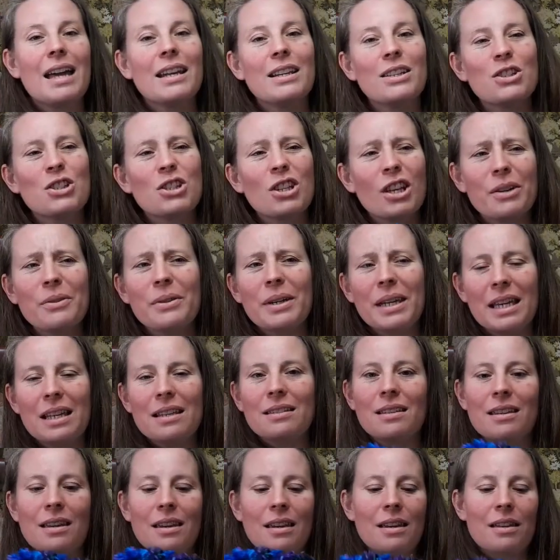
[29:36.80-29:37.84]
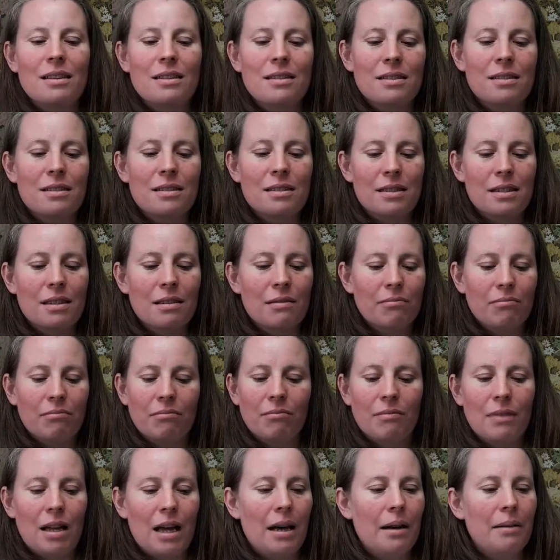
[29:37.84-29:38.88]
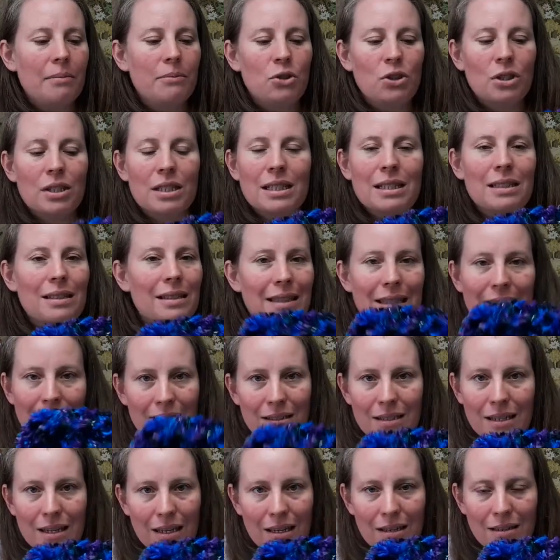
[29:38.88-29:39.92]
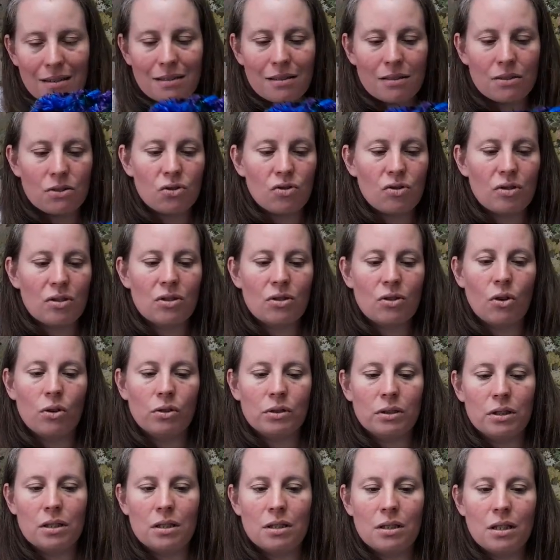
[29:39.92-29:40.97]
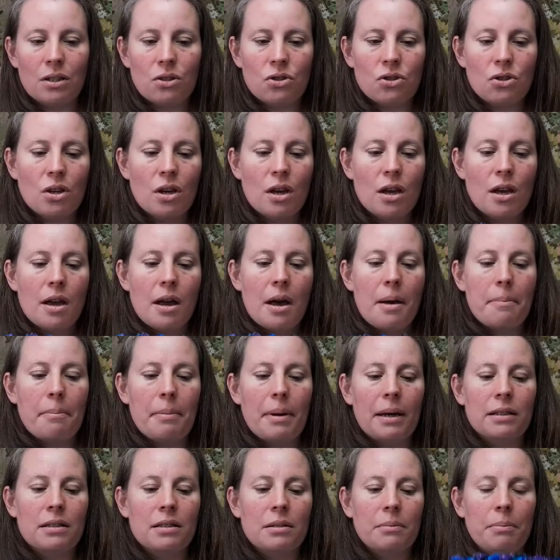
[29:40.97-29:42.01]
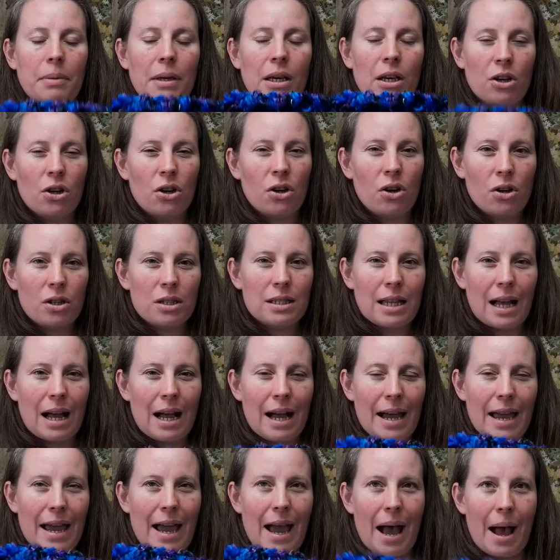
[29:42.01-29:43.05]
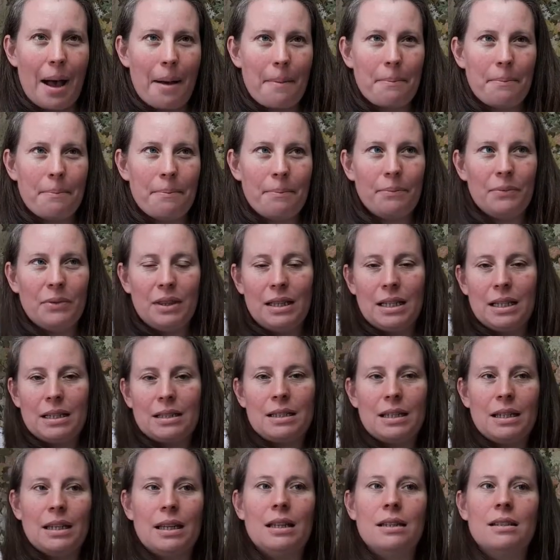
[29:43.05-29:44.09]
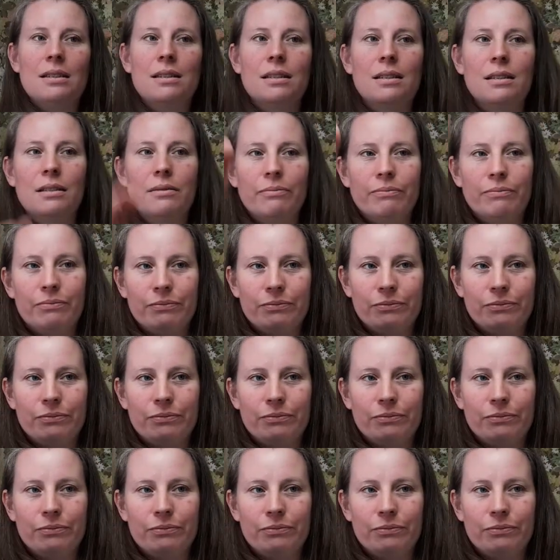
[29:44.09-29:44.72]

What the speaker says: And it's so easy. I'm just knitting it, it's just garter stitch. But because I am knitting it